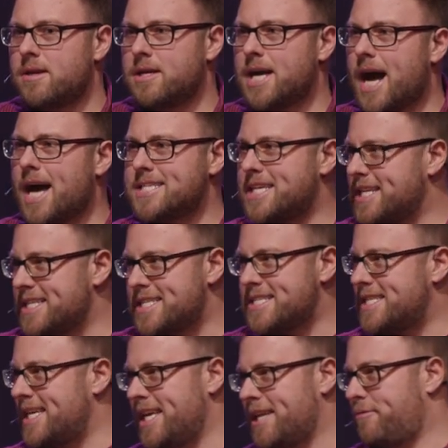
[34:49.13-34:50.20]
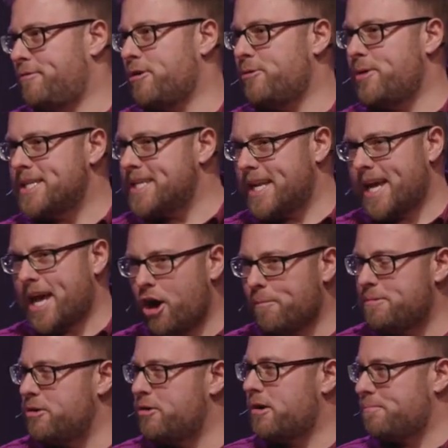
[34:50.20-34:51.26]
God's going to see it through. He's going to
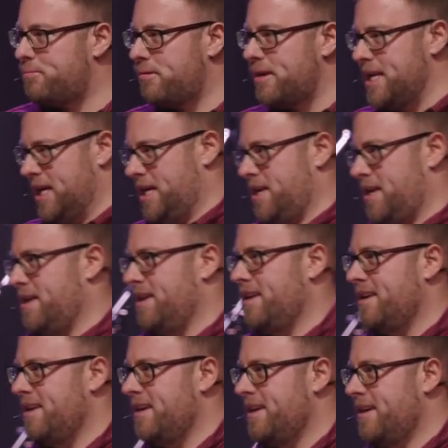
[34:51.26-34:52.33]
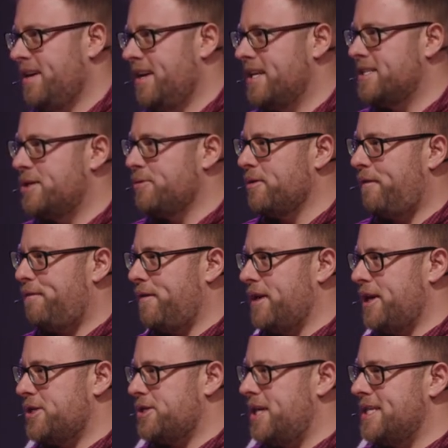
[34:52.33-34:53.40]
help you complete it until it's finished.